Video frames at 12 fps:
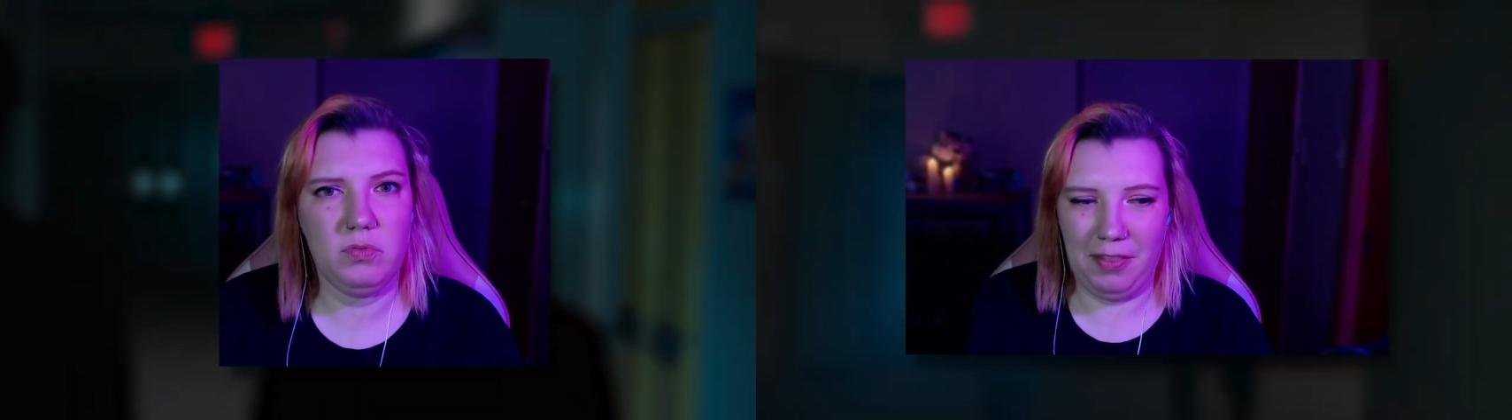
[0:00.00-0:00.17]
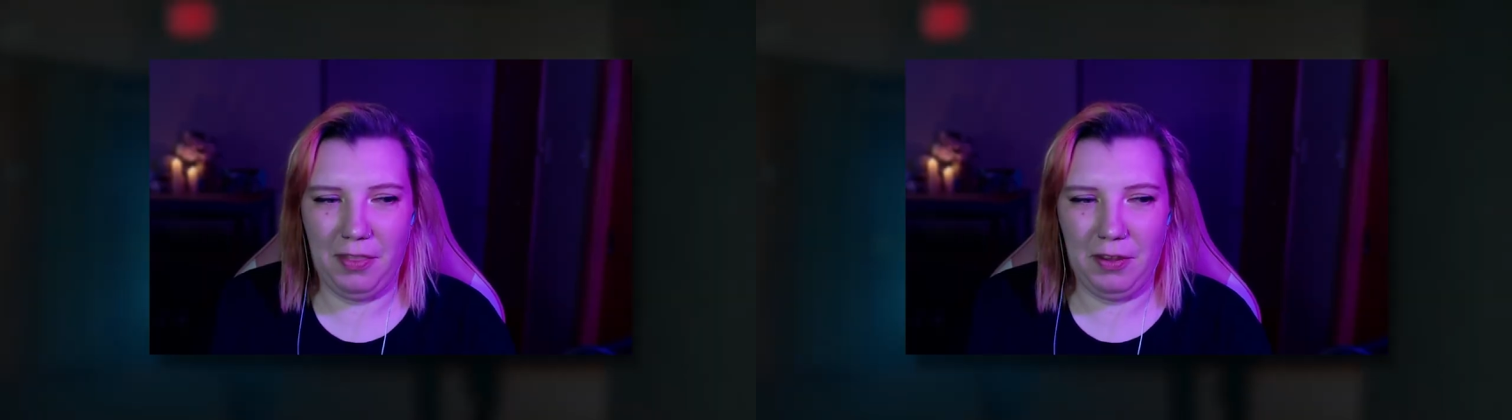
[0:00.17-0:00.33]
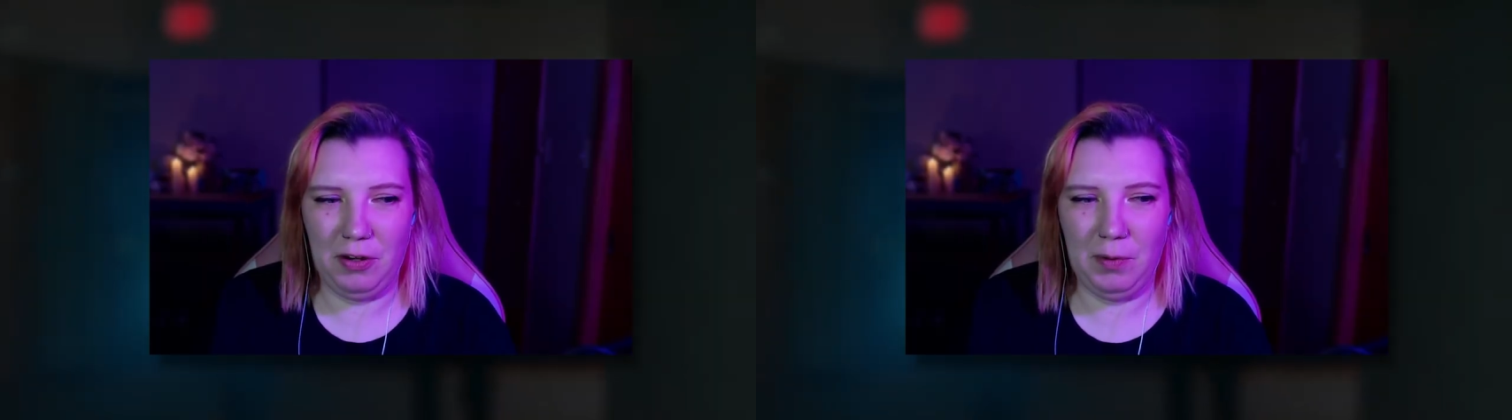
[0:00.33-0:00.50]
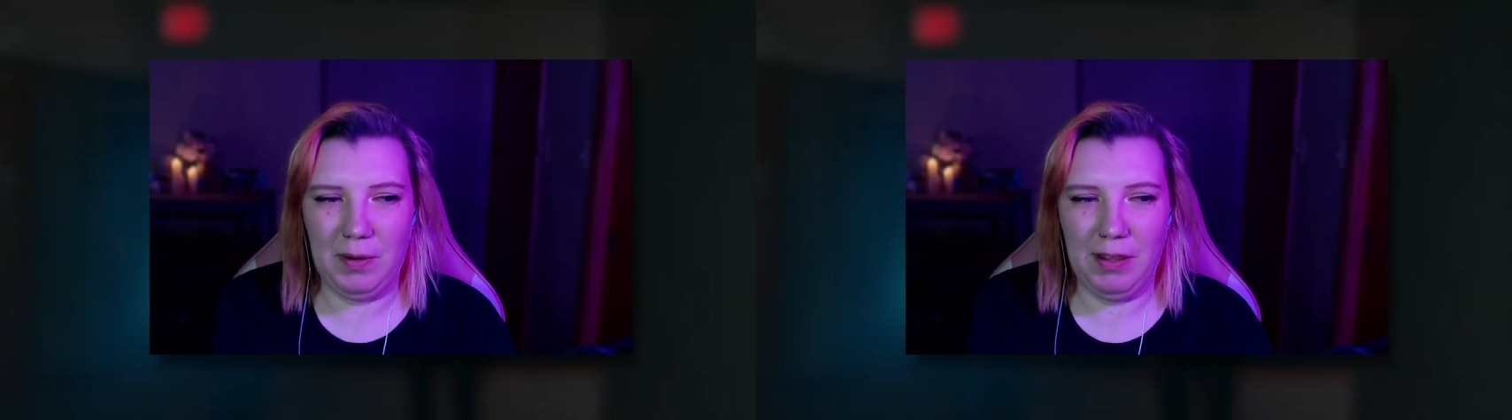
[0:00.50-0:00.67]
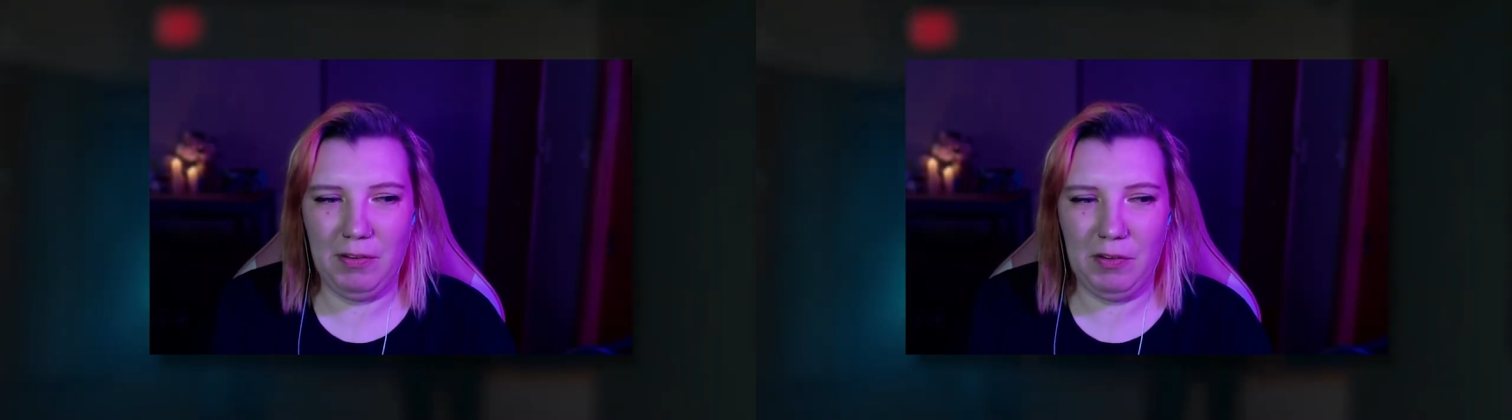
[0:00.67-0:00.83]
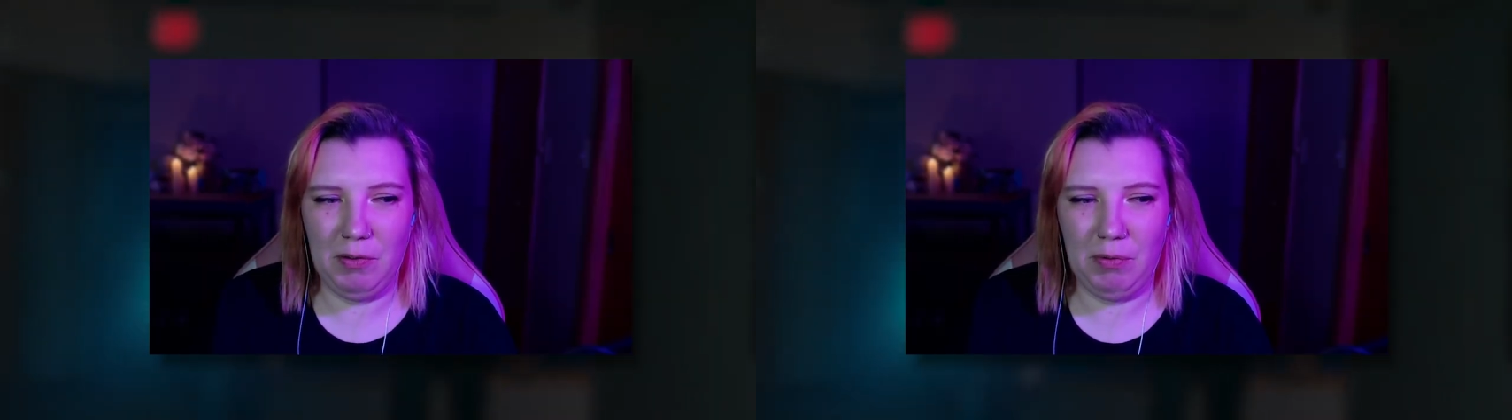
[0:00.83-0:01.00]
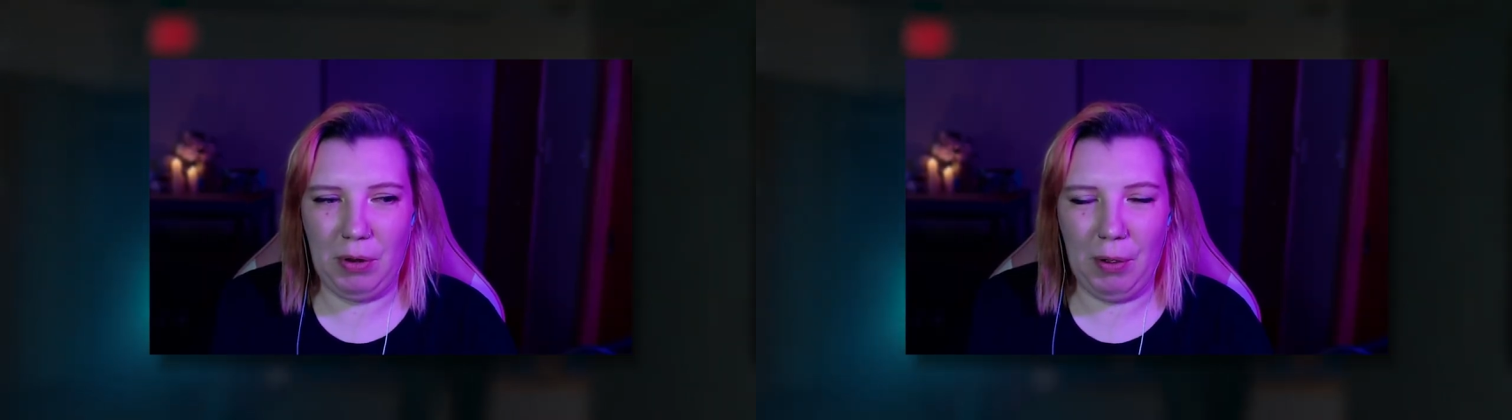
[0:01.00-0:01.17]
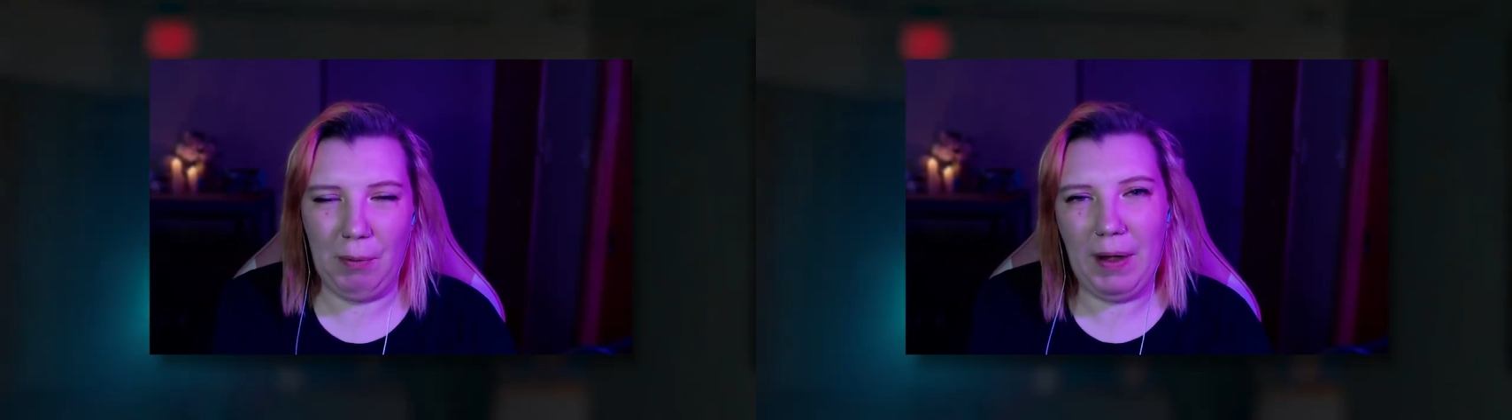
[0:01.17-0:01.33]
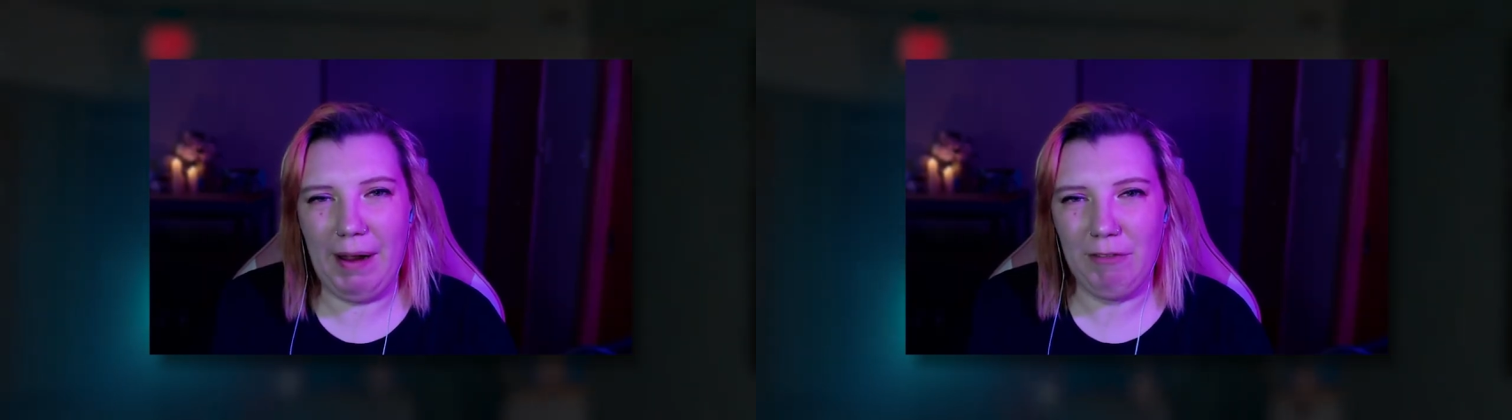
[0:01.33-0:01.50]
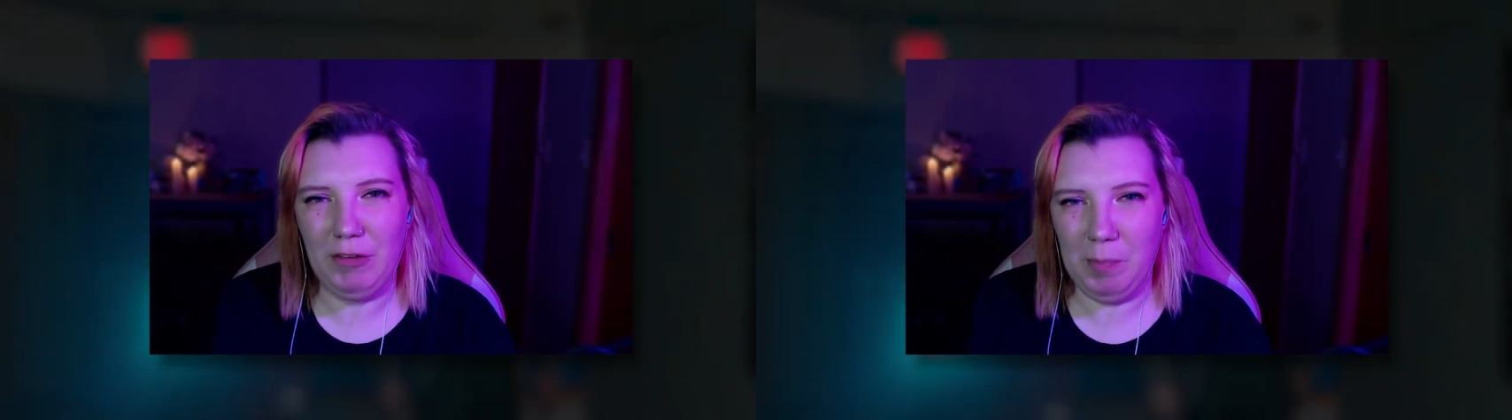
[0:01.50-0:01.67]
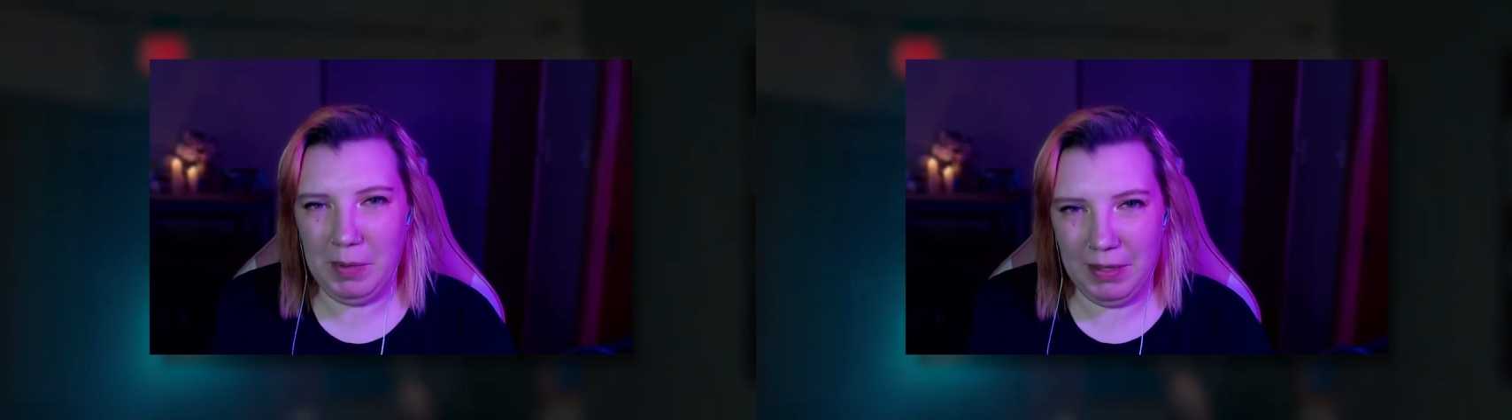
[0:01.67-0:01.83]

The two days you don't have to